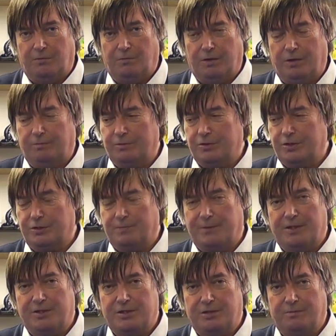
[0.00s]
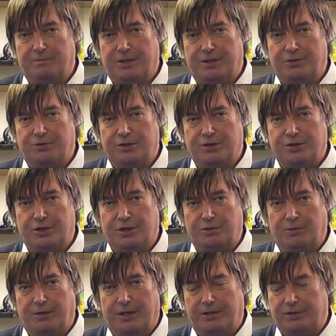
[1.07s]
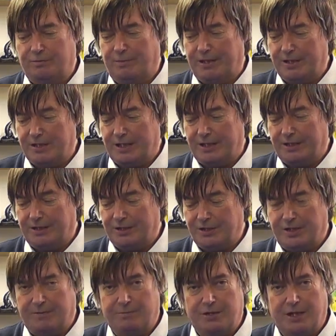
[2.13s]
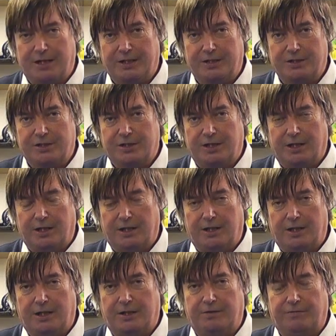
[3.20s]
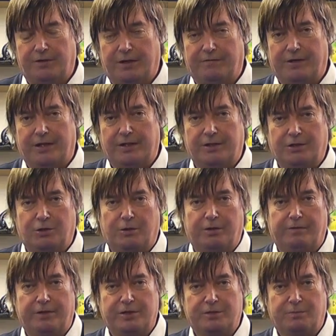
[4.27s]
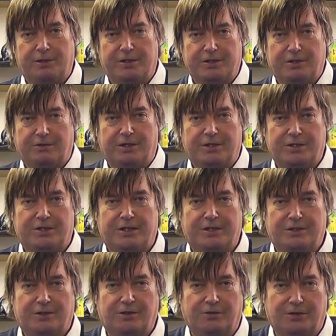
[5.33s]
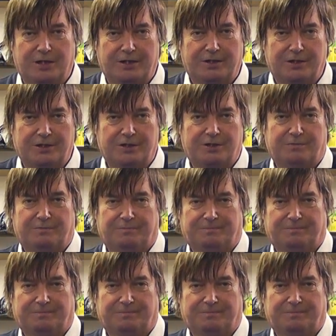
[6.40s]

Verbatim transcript: We hope this has been some interest to you on how to maintain the steam tanks, and if you have any other queries, please don't hesitate to contact us.